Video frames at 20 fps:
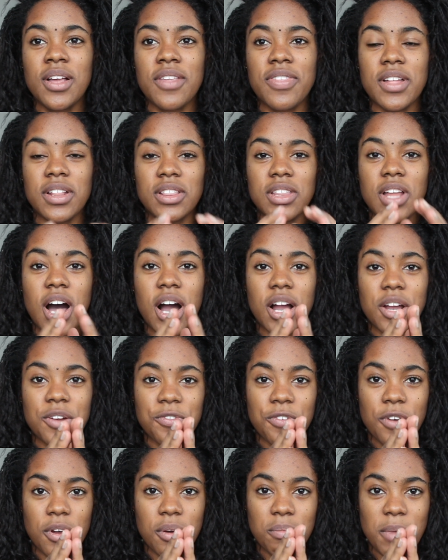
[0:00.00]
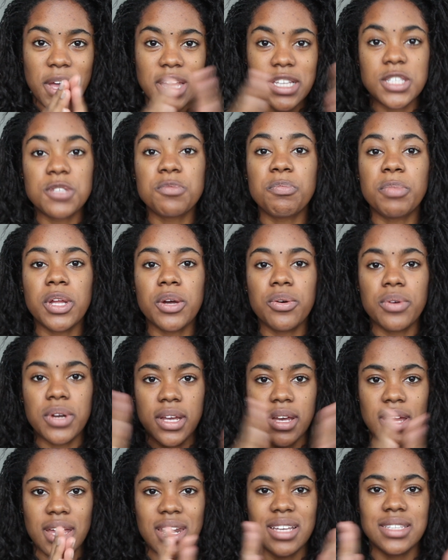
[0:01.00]
lock from
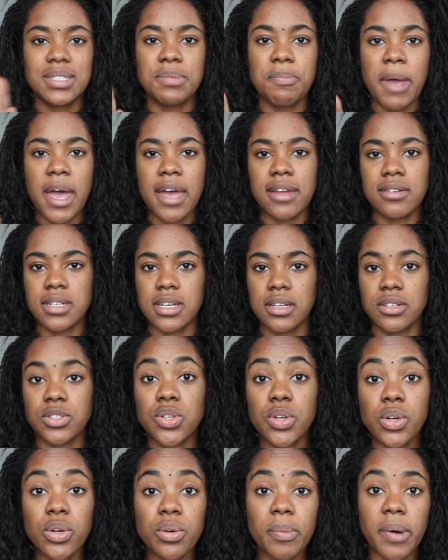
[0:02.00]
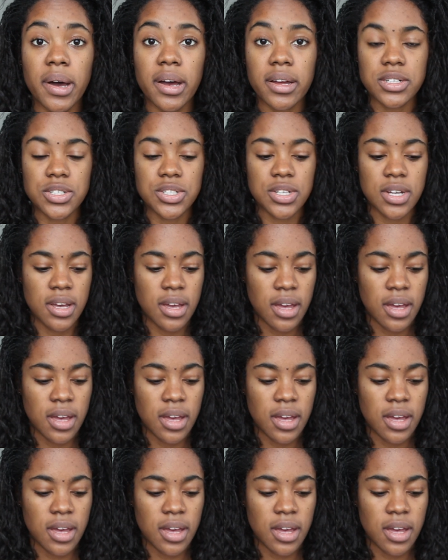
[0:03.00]
exploding and expanding too much.